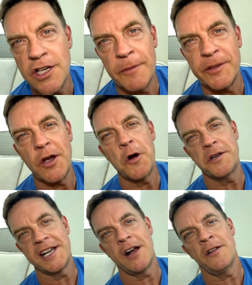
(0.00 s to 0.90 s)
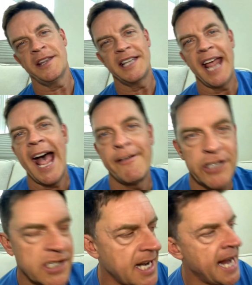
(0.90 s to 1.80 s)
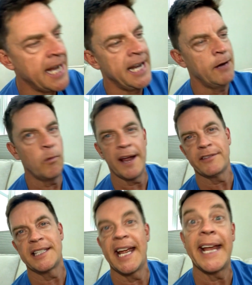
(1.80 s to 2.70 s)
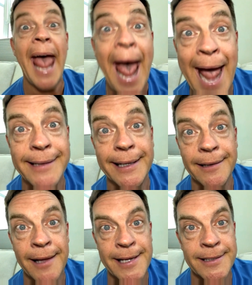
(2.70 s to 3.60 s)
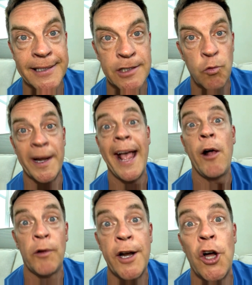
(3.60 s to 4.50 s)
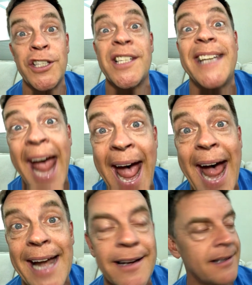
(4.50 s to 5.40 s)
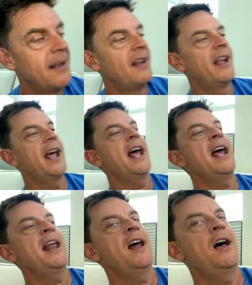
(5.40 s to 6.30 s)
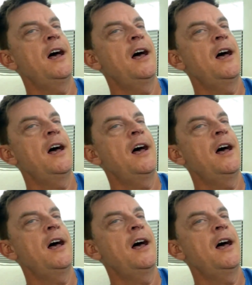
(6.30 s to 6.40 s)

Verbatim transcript: up at the hotel that they have us staying in. We have to take acting lessons with Helen Hunt's dad. And